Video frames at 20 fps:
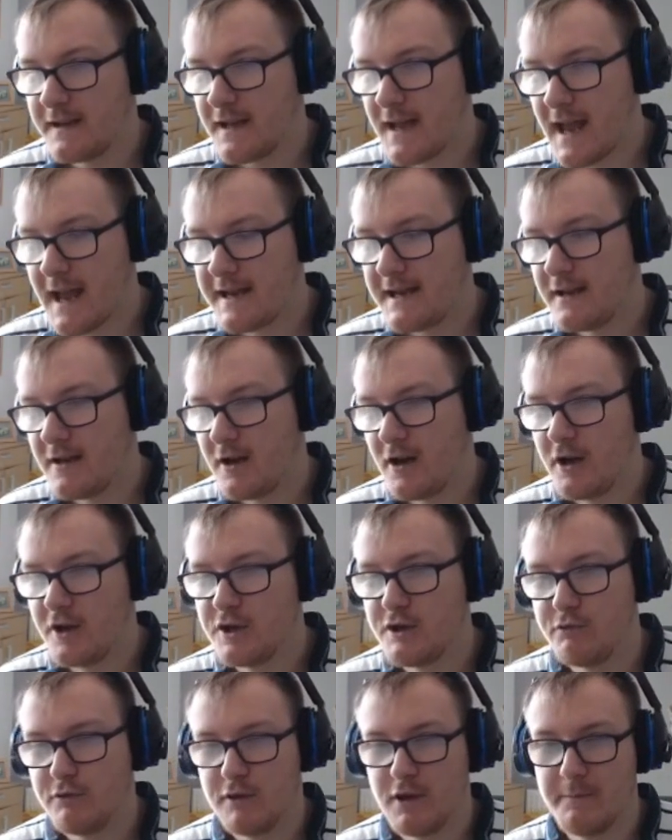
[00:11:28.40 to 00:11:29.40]
any
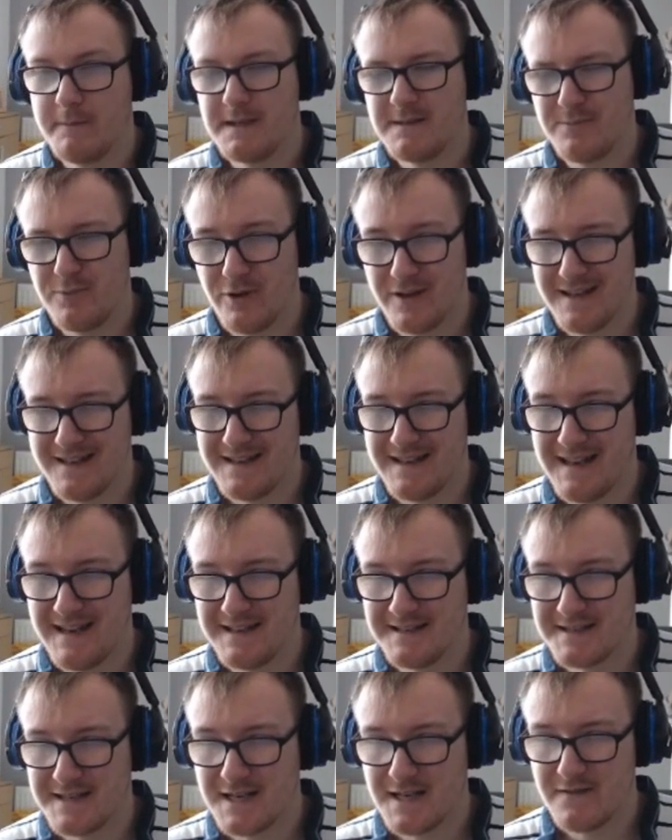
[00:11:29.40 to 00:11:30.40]
card you would like me to put in
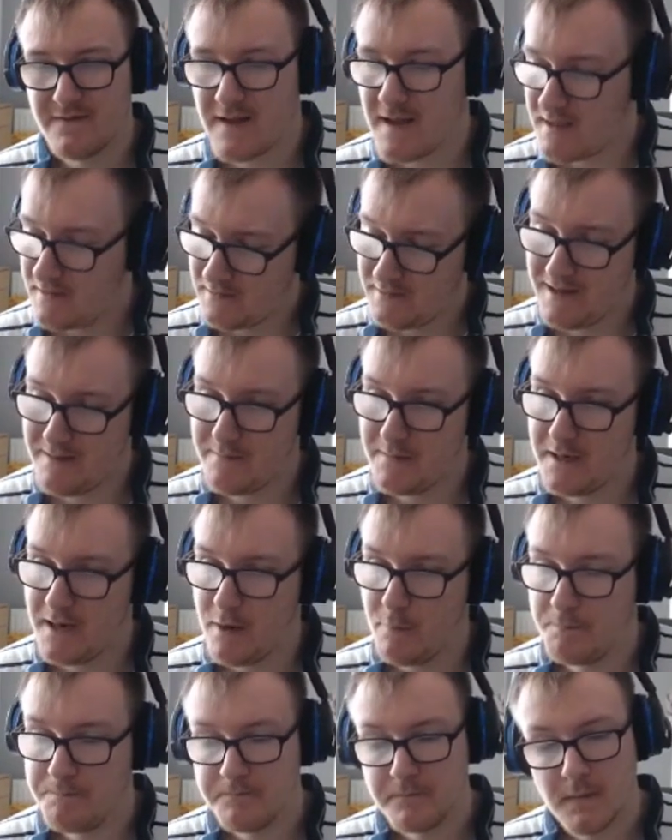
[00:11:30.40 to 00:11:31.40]
instead of that, let me
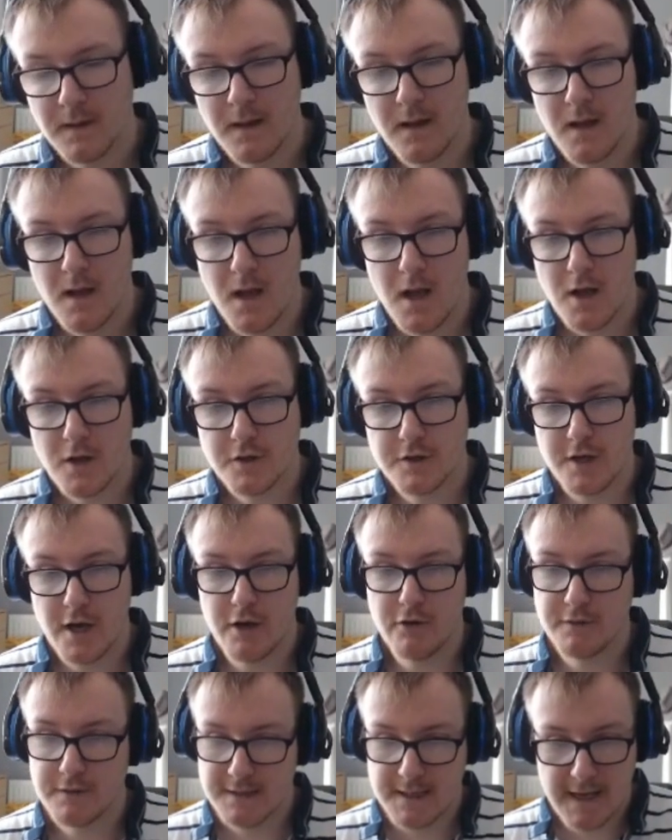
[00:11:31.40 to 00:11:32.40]
know.
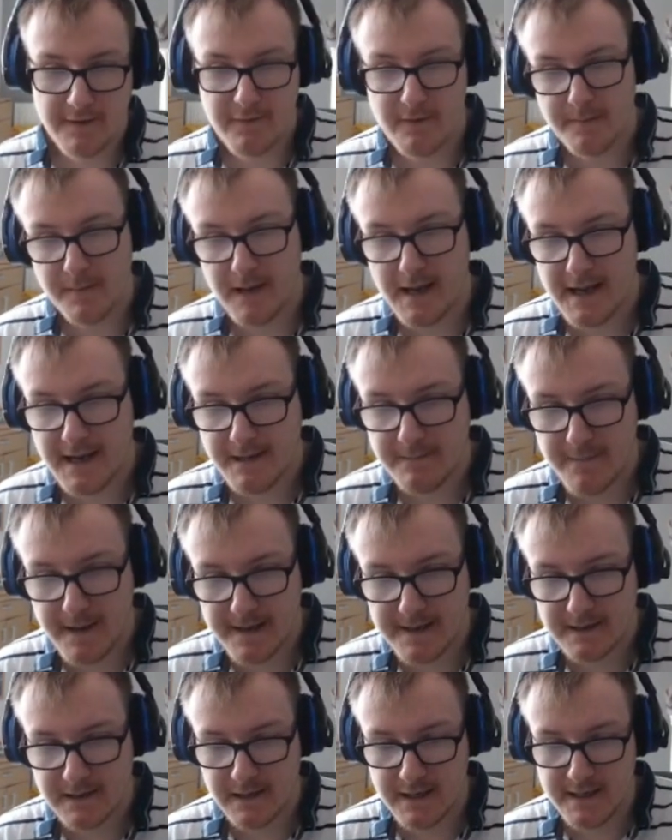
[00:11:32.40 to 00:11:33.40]
So Cypher Blade,
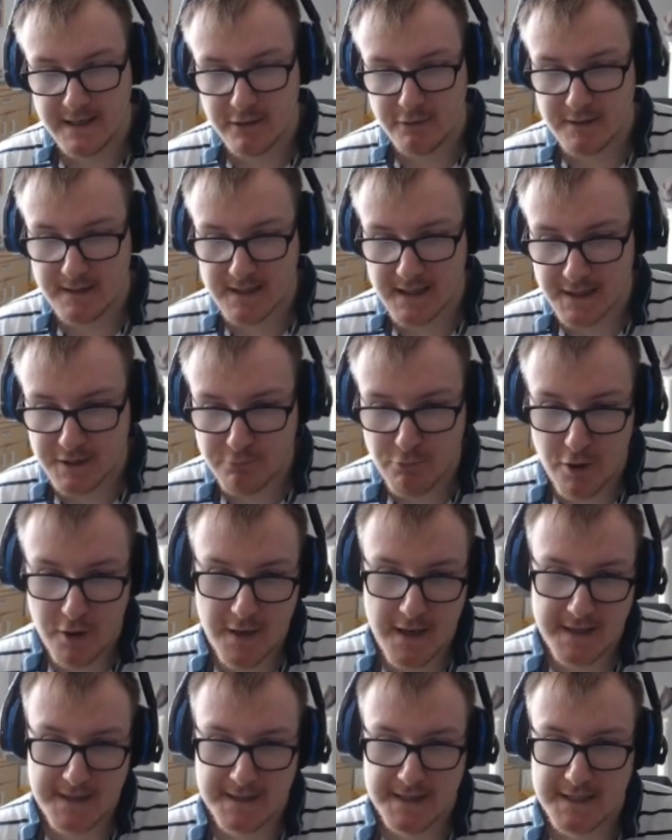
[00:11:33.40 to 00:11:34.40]
basically you detach
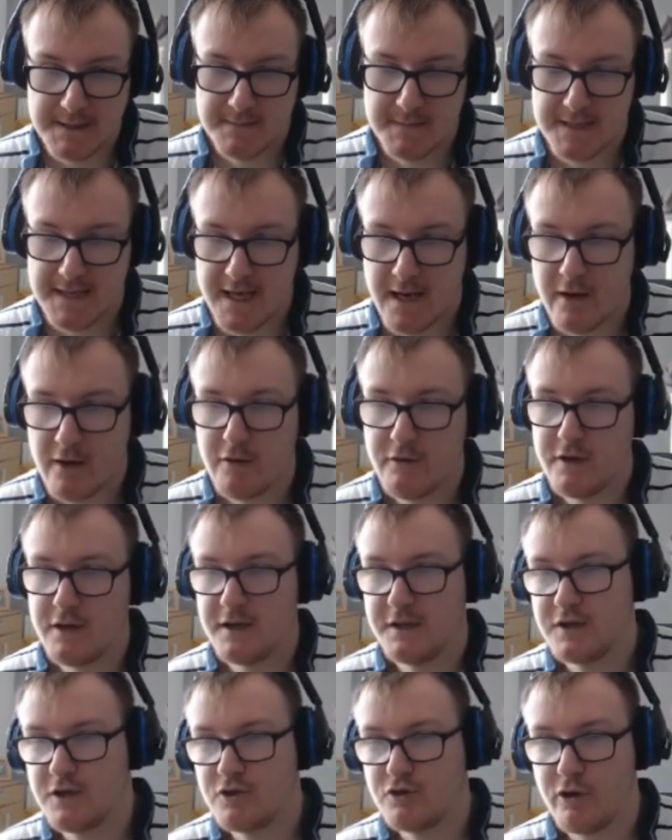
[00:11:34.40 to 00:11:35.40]
1 Xyz material, you
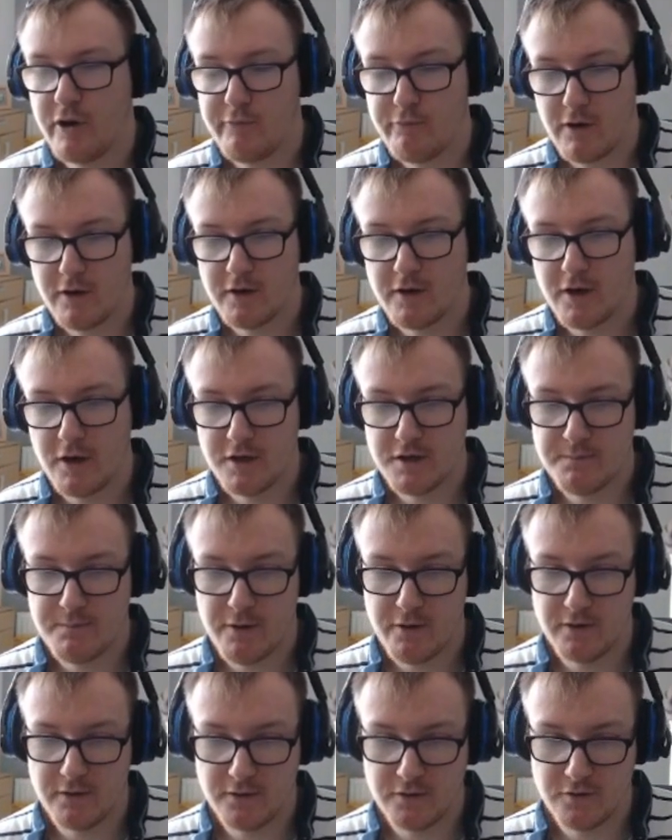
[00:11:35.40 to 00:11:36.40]
can destroy 1 card your
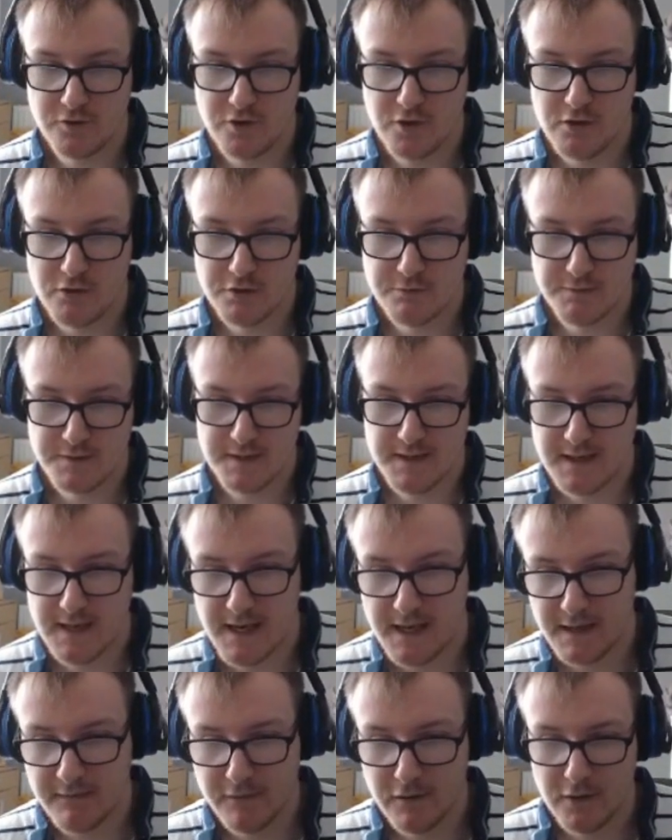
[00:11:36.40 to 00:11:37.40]
opponent controls, which I
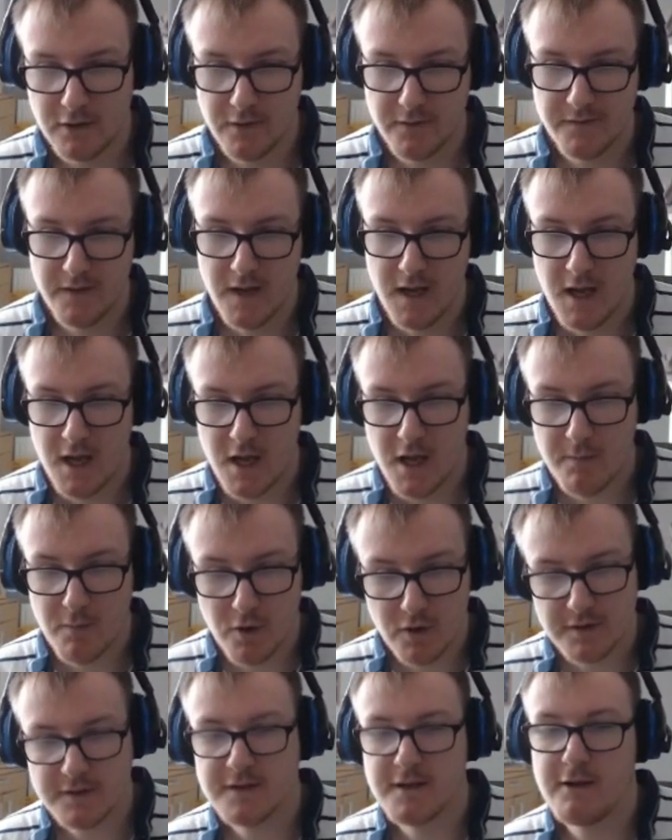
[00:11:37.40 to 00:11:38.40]
kind of love.
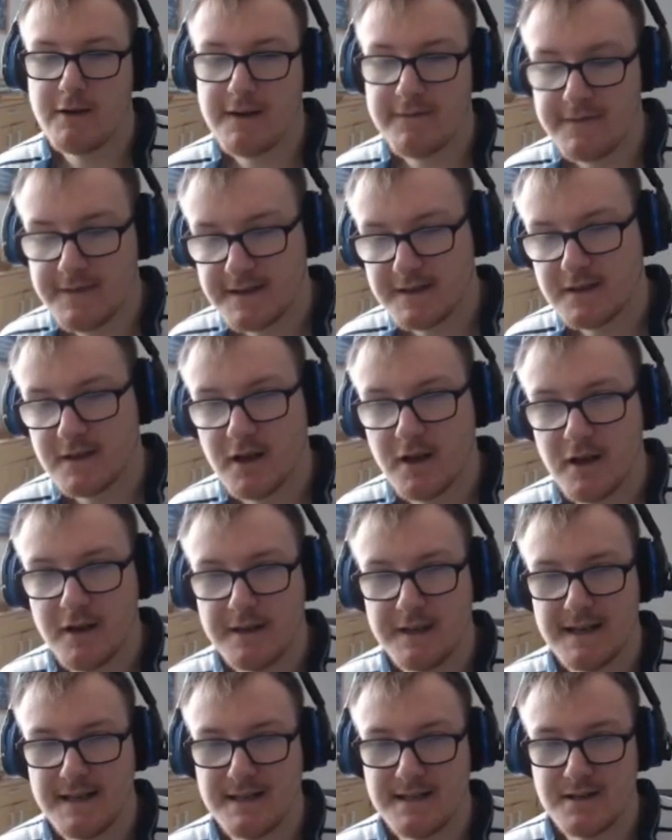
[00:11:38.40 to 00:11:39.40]
Also, if this
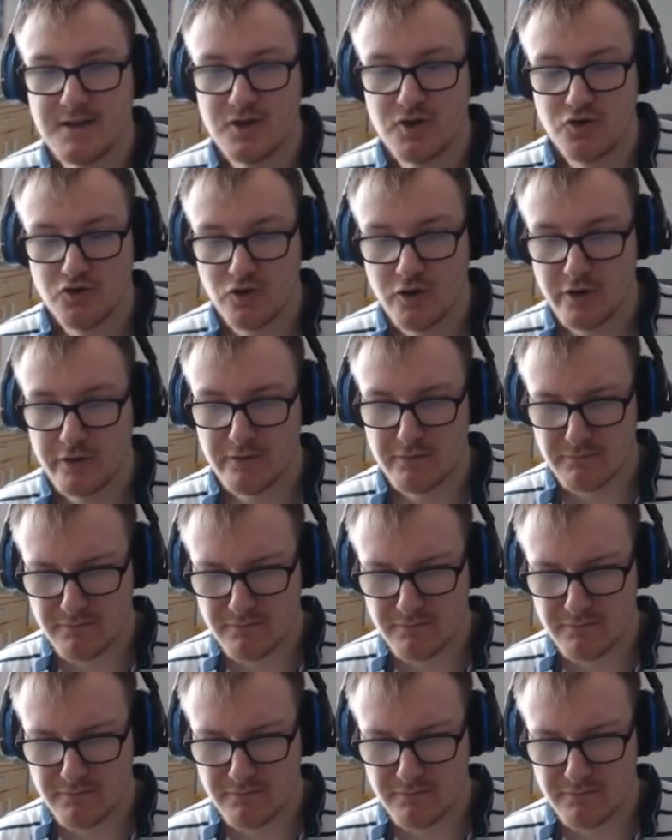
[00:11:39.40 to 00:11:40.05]
card is destroyed,